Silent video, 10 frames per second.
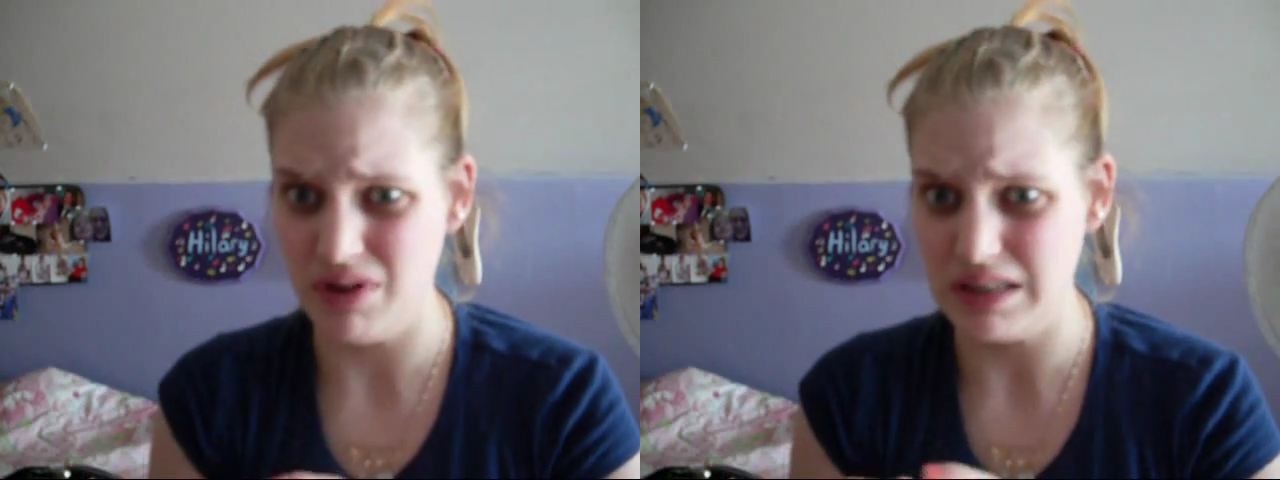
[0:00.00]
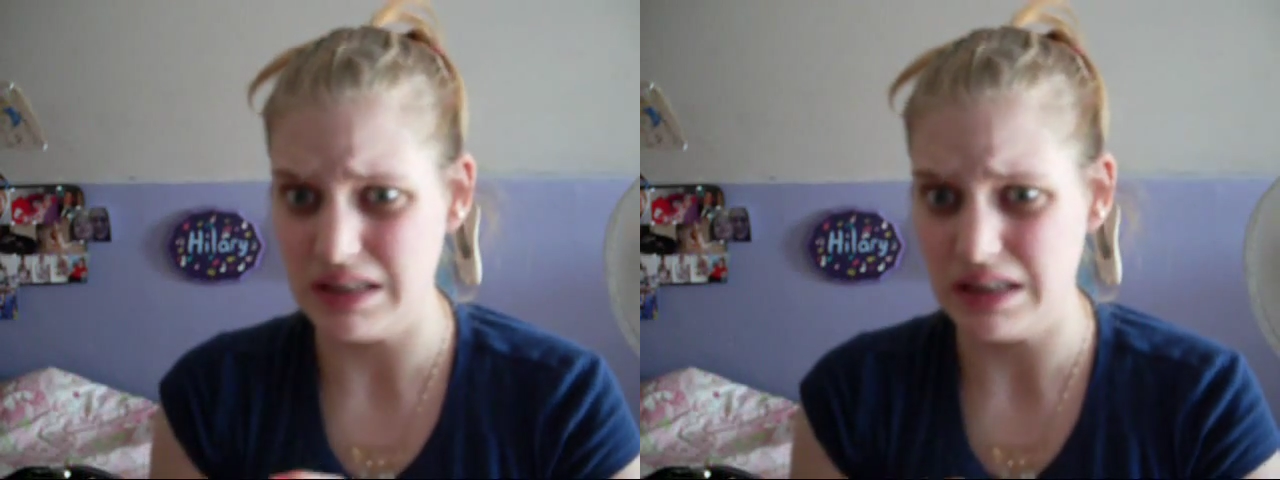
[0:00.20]

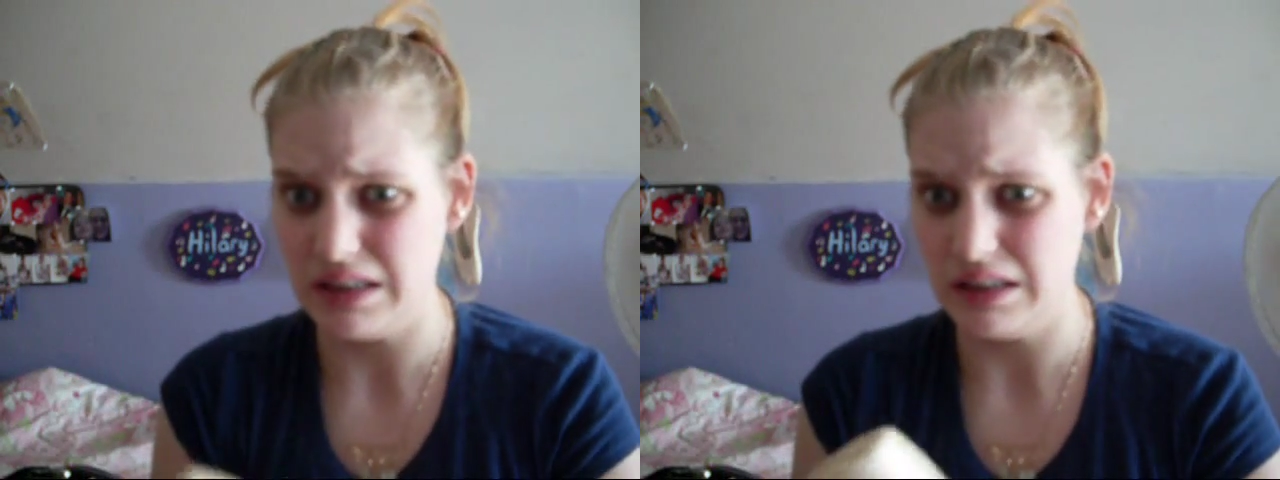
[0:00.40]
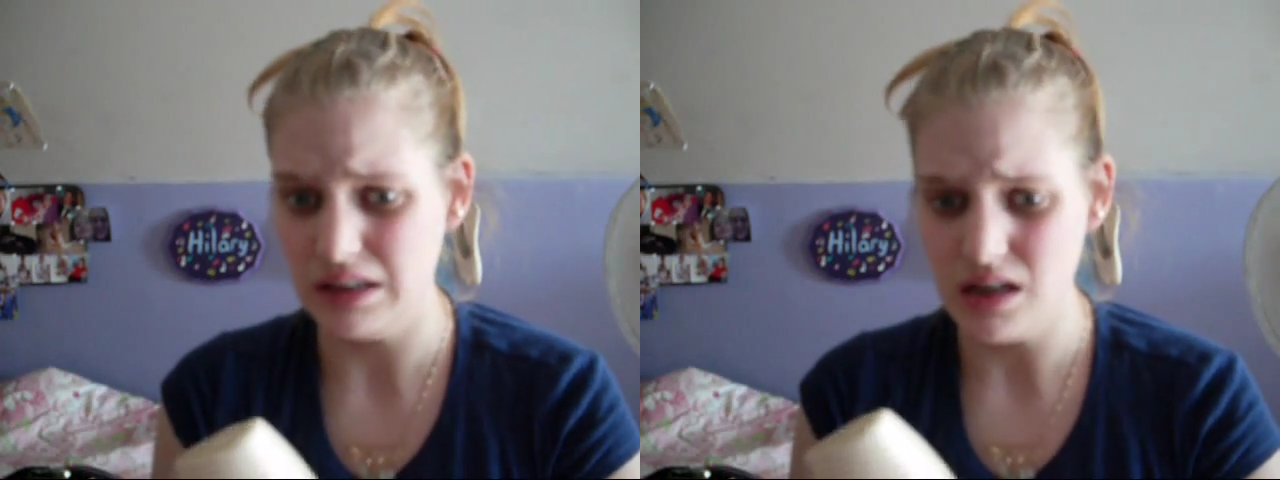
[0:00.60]

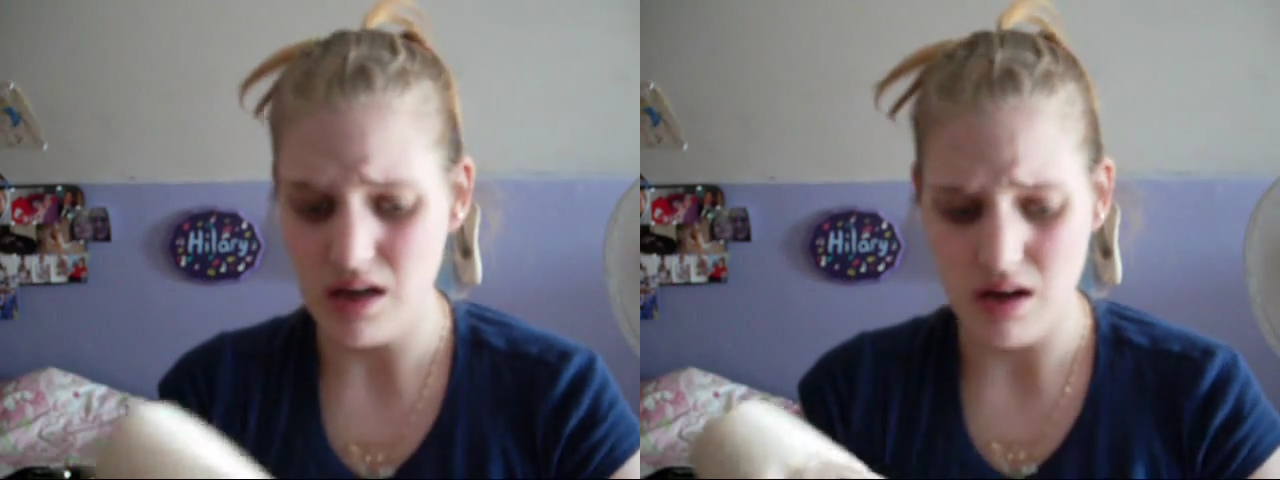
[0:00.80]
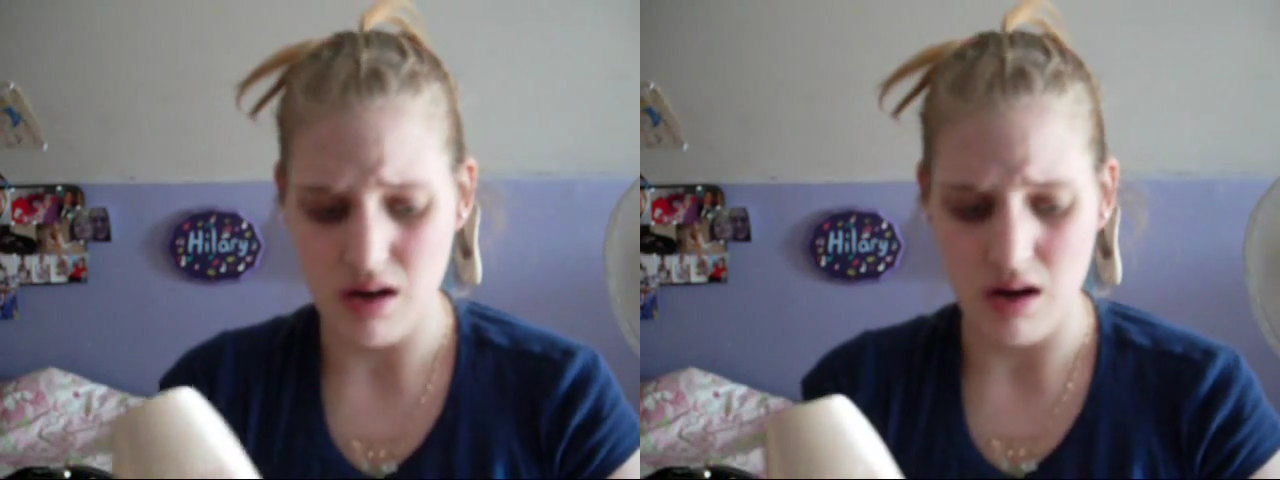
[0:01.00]
reason.
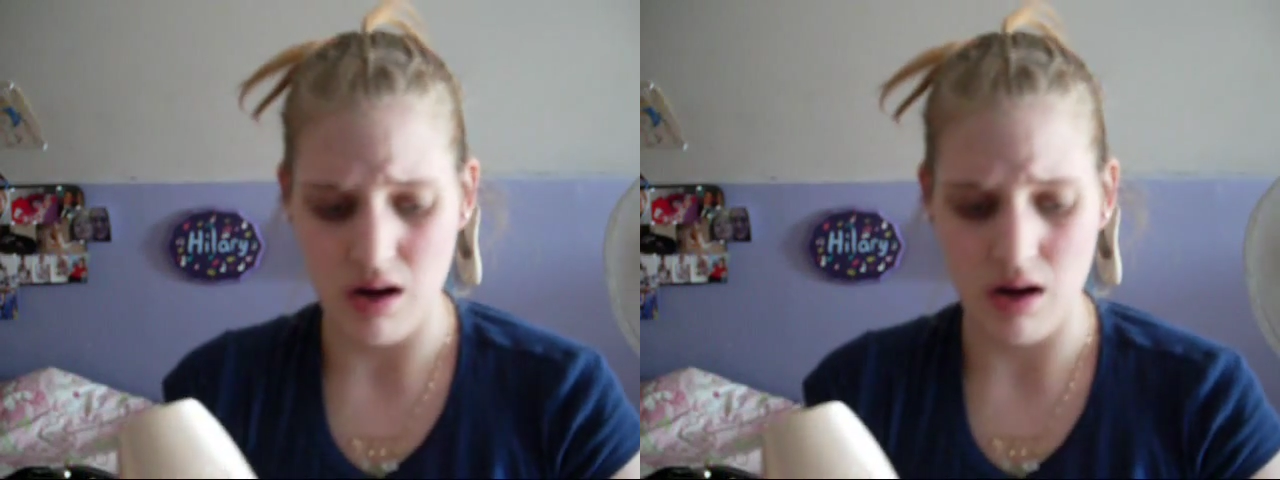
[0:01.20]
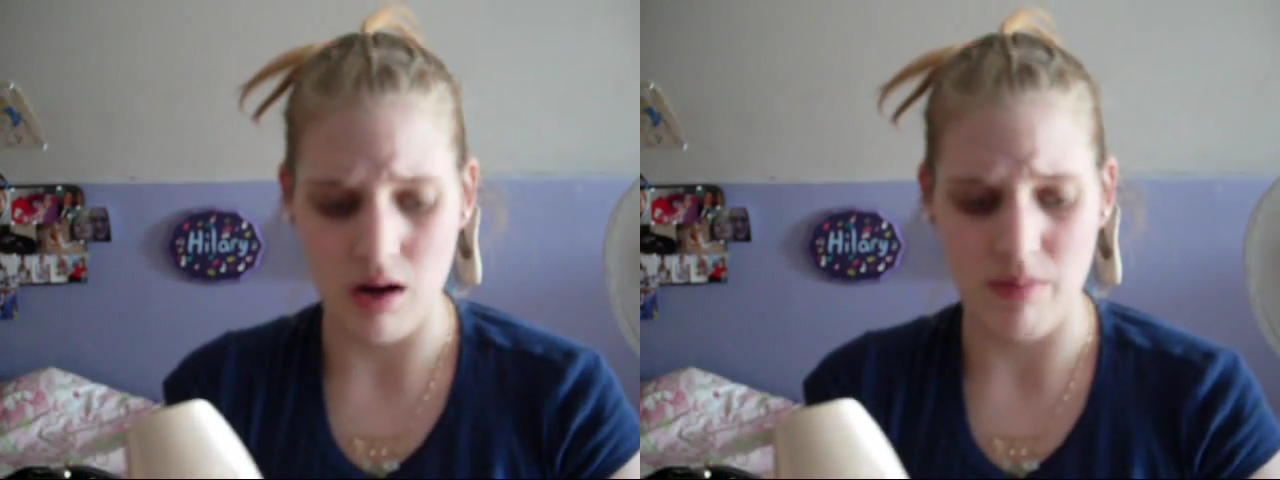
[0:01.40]

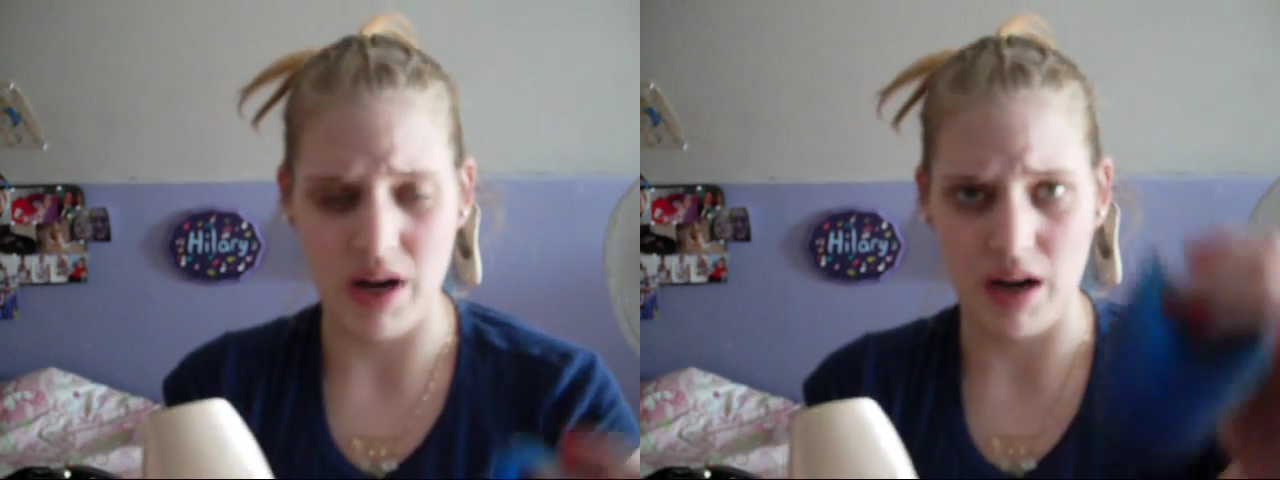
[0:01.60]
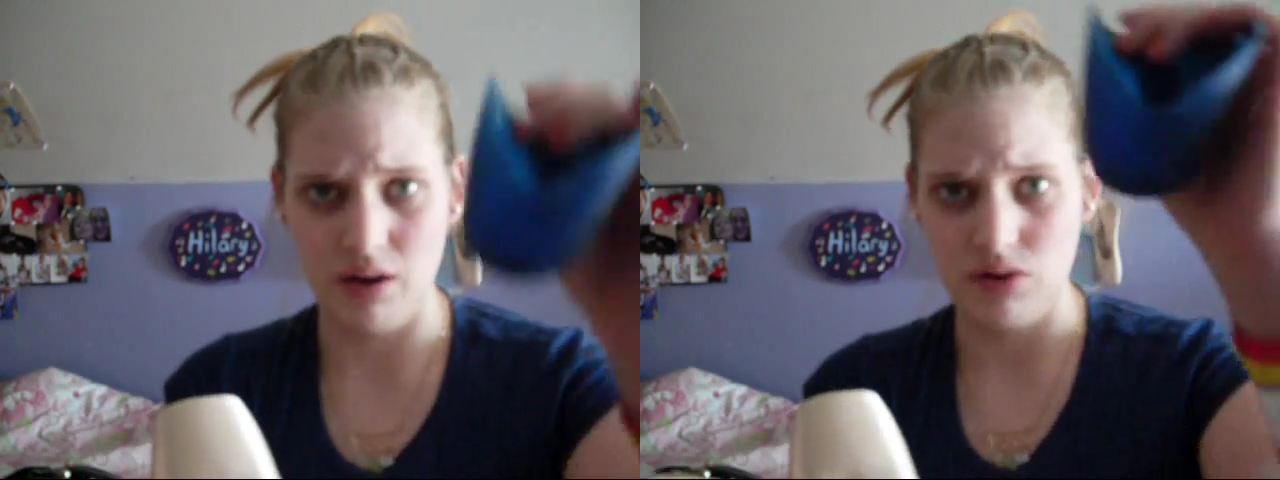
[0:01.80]
And I